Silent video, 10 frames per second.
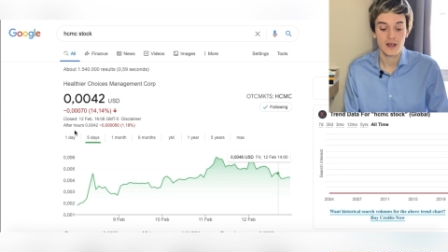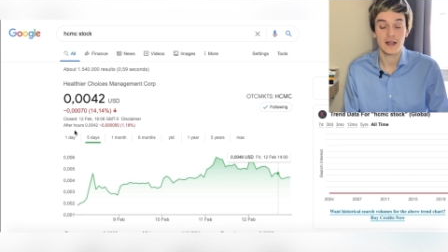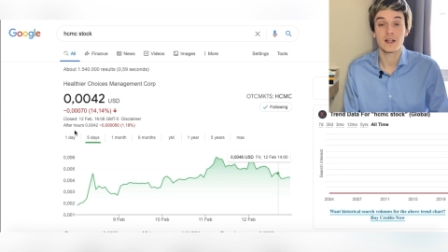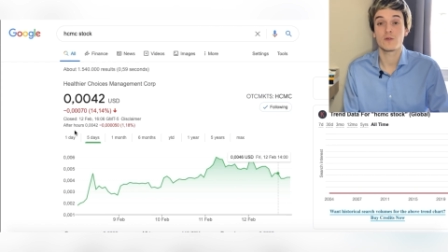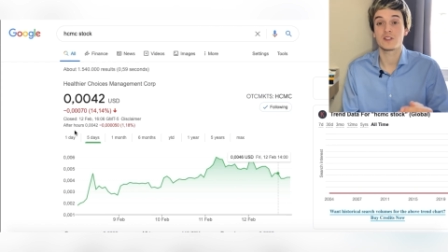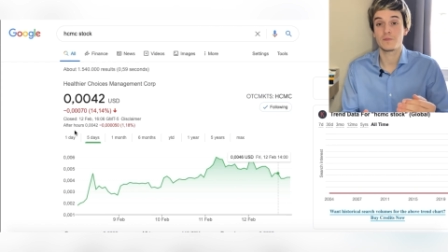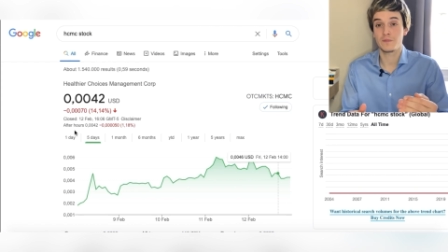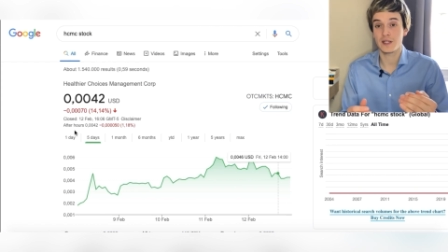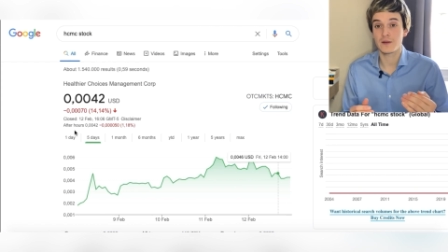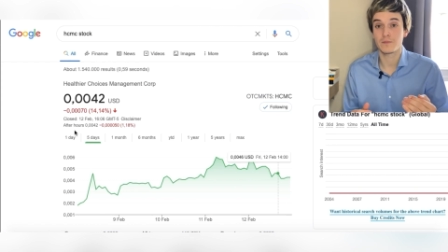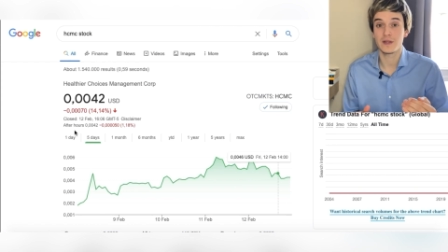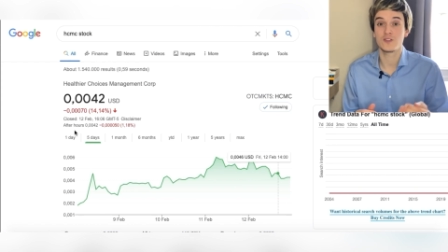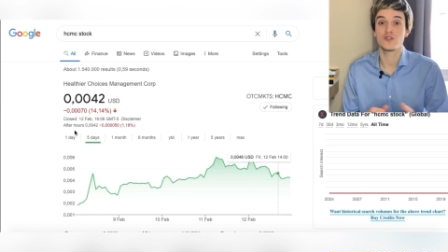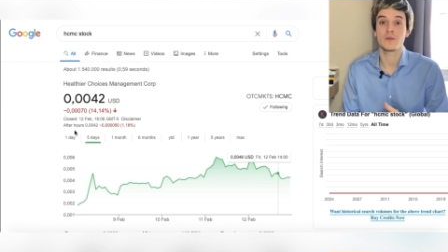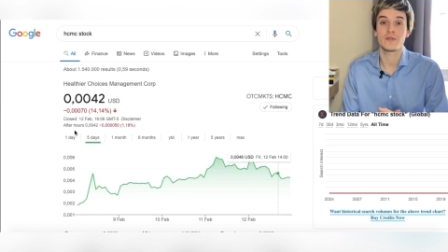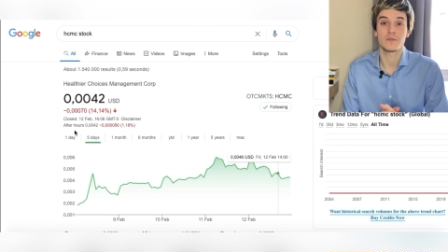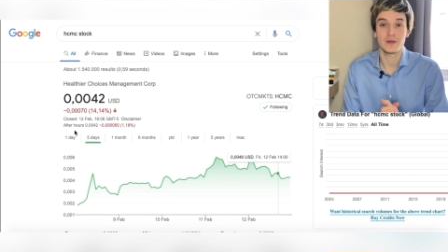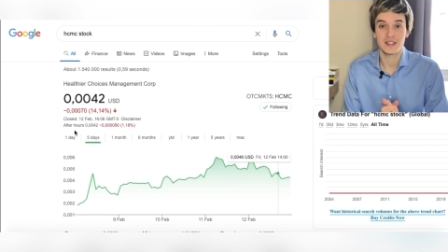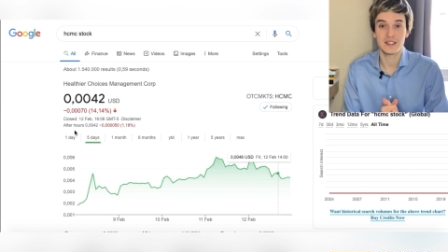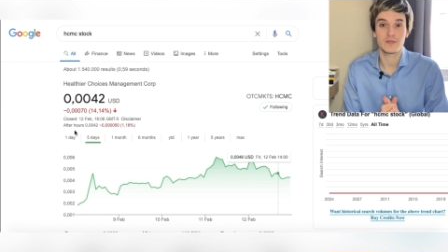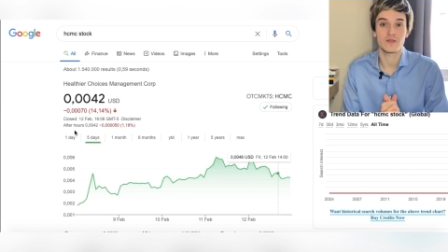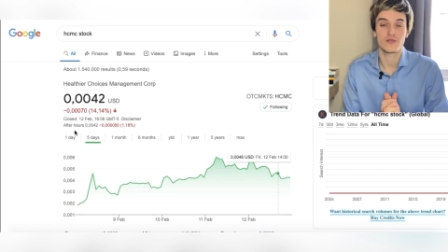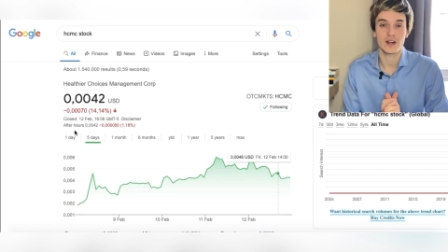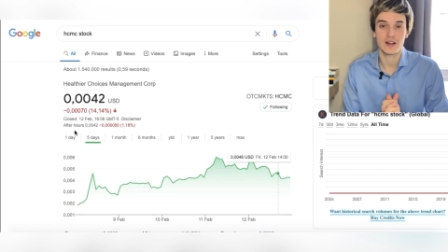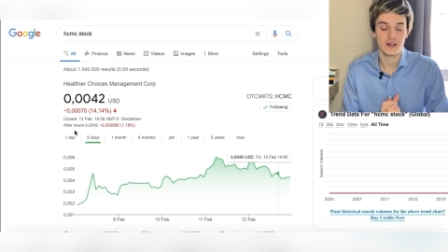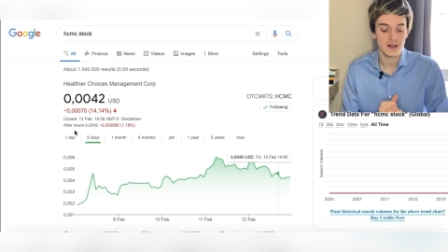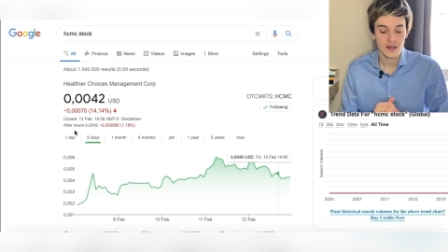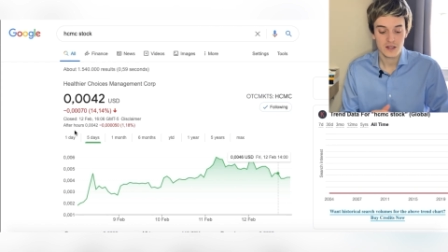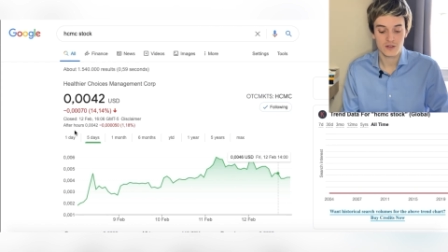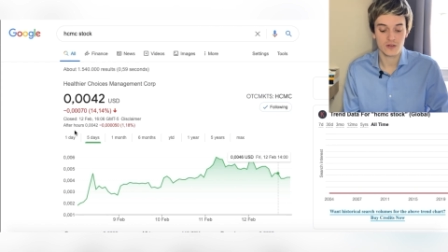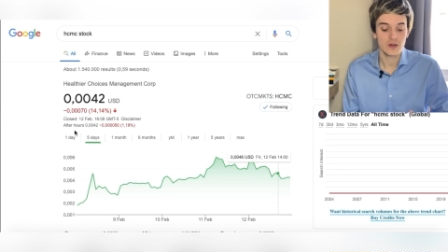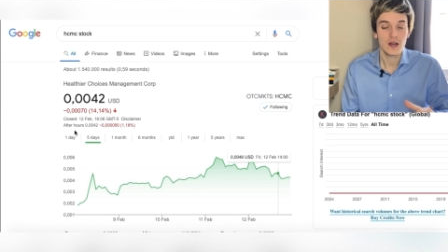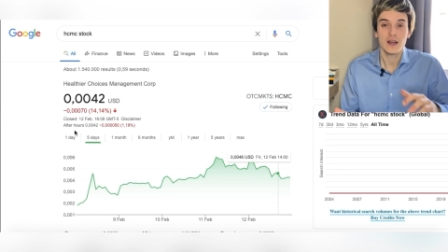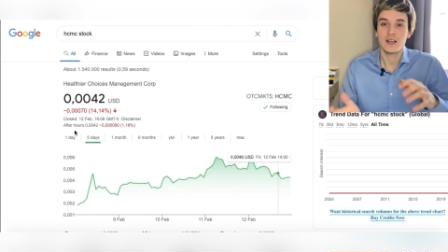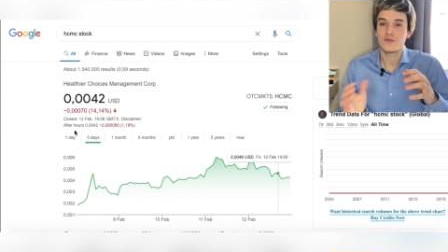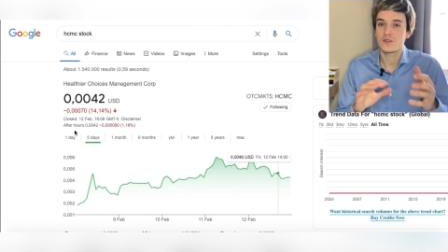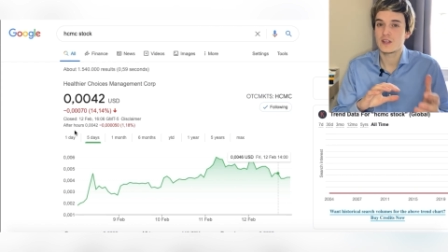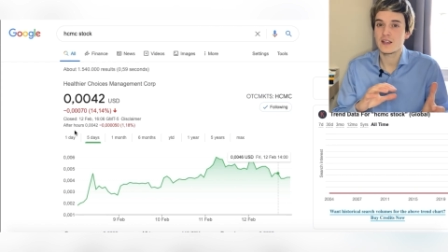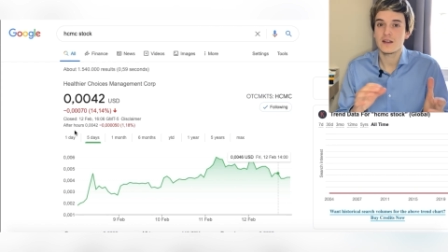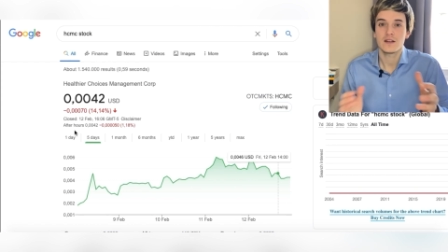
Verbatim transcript: and there was a big drop, a big dip on Friday. So if today